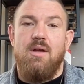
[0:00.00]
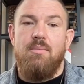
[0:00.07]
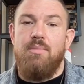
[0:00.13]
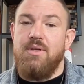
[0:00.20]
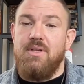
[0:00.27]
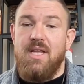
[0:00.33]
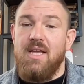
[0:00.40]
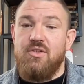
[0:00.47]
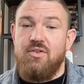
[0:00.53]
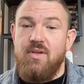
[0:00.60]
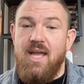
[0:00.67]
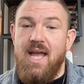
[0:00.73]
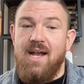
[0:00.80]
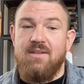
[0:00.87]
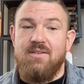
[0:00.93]

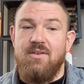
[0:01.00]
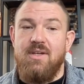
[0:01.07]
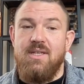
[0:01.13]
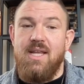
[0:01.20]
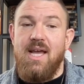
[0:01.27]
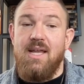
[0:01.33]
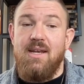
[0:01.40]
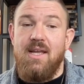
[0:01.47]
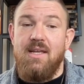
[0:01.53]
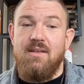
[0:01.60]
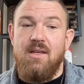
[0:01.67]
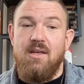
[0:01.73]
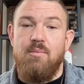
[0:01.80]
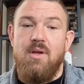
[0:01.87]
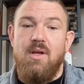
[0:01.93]
potentially accidentally detonate
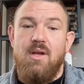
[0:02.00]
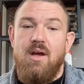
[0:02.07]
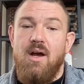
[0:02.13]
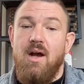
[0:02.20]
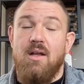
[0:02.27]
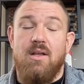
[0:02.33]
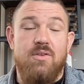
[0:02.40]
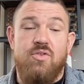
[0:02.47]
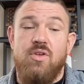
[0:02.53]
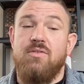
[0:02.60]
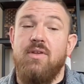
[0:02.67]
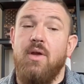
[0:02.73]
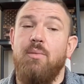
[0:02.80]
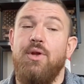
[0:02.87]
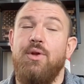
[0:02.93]
them. Because
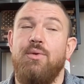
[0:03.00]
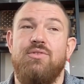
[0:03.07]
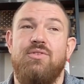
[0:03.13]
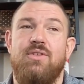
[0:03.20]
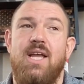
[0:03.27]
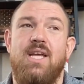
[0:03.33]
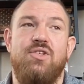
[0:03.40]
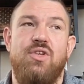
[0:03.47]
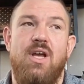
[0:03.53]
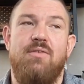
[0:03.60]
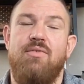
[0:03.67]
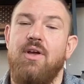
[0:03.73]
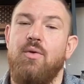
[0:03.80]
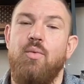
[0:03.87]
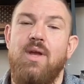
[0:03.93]
just like what you were saying,
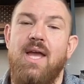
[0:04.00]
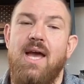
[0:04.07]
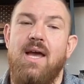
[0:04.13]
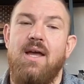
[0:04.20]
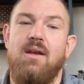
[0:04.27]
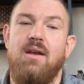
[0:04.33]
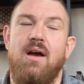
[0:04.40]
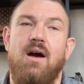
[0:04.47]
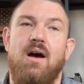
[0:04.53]
Jeff, like we had